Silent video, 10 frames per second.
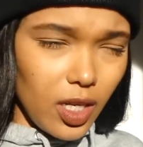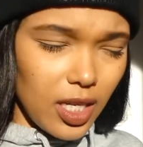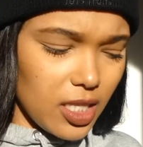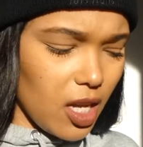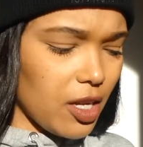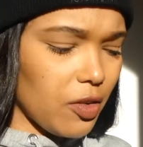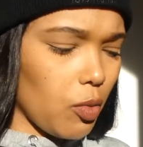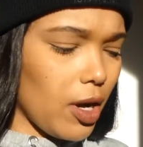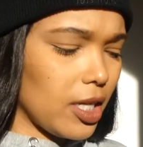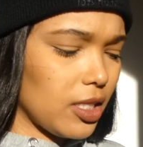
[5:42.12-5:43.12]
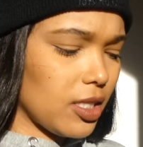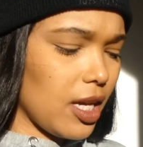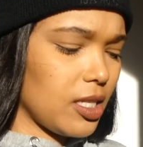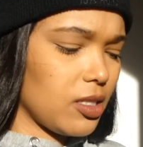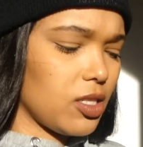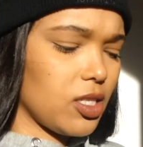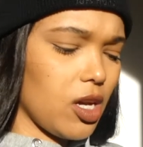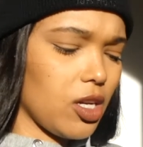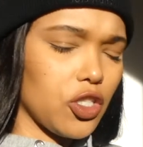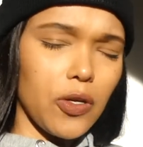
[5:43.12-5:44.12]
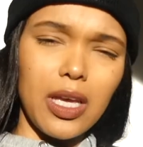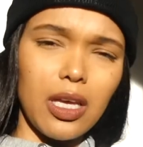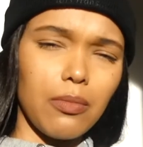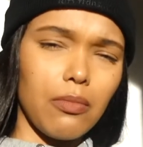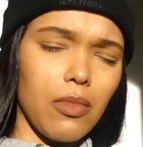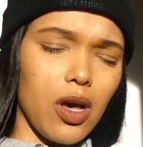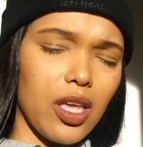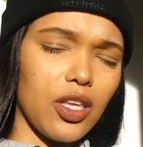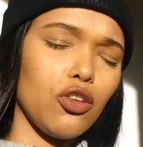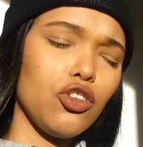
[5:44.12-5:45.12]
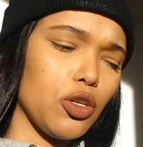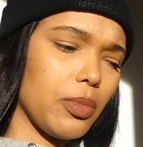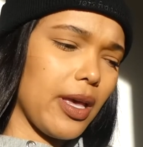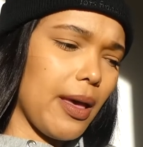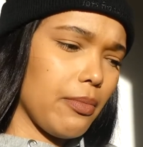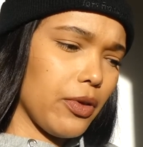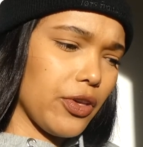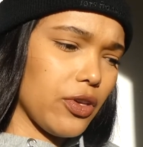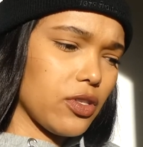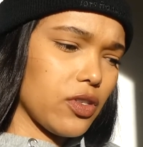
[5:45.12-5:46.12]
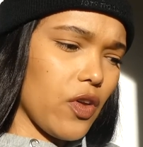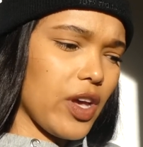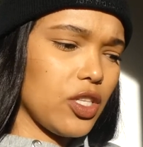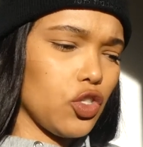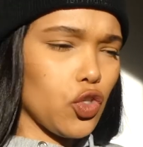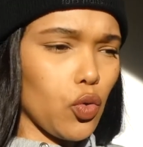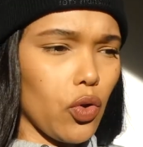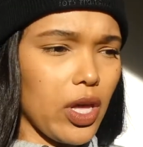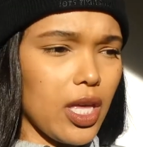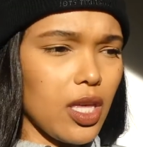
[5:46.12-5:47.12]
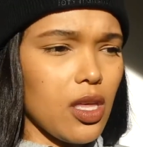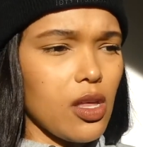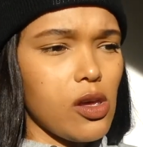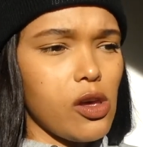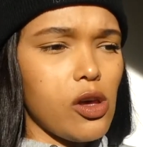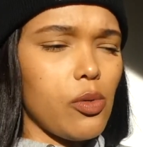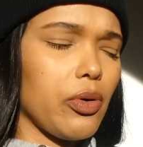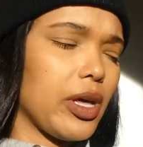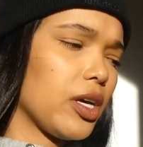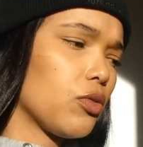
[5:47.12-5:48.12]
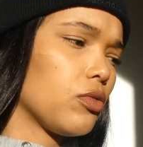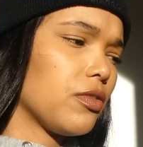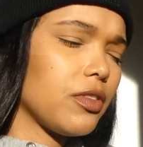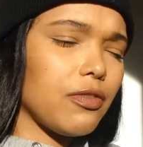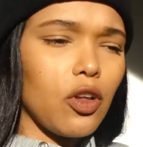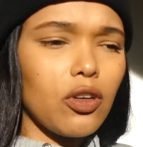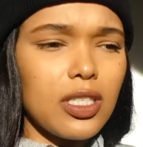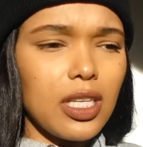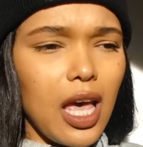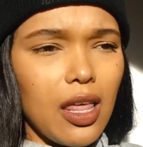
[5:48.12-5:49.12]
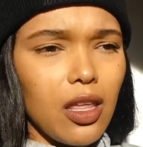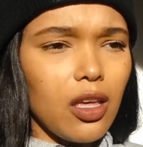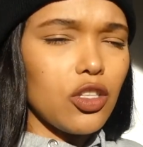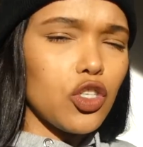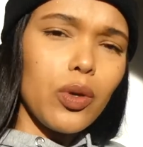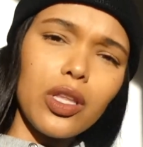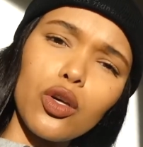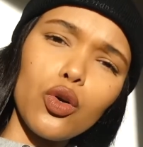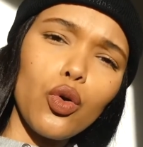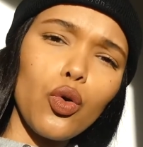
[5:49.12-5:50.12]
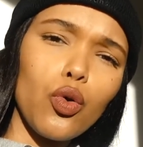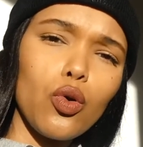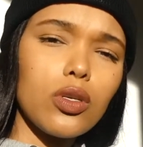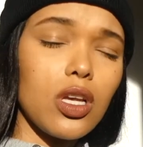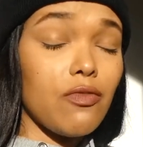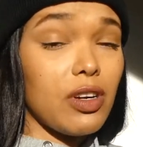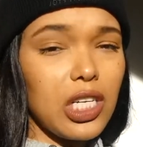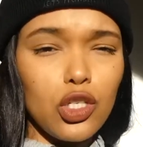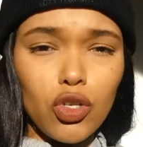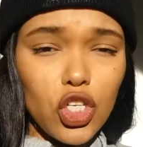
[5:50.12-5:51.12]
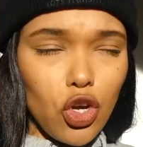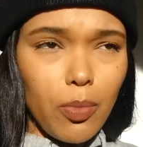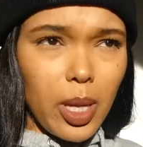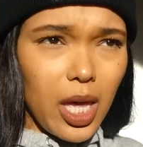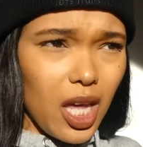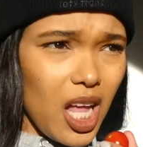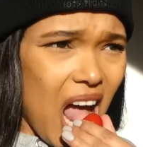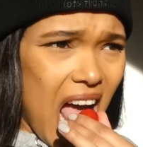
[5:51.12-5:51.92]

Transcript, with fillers: it's kind of why I decided to start doing my YouTube again, because I enjoy putting all of the vlogs together, doing the hauls. I really enjoy shopping.